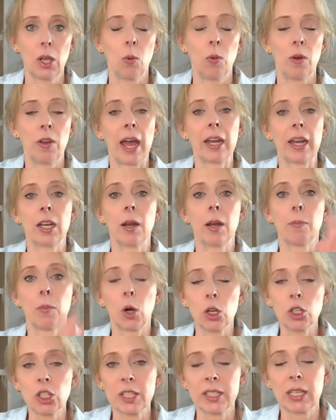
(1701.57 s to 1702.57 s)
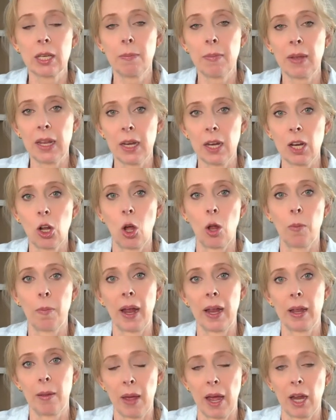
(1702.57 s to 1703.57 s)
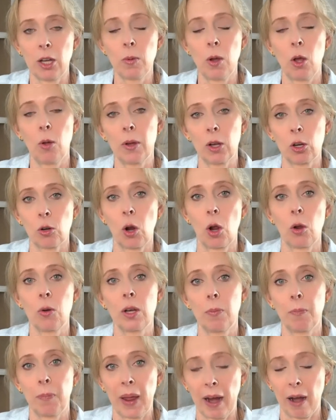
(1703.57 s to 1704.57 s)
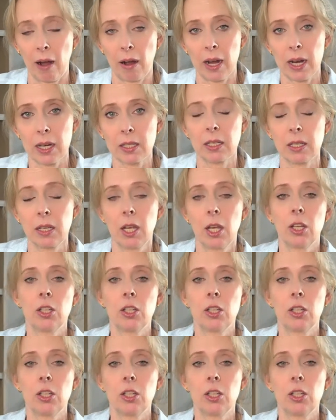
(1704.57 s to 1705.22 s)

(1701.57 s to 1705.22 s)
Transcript: We had an emergency meeting called by Emmanuel Macron in Paris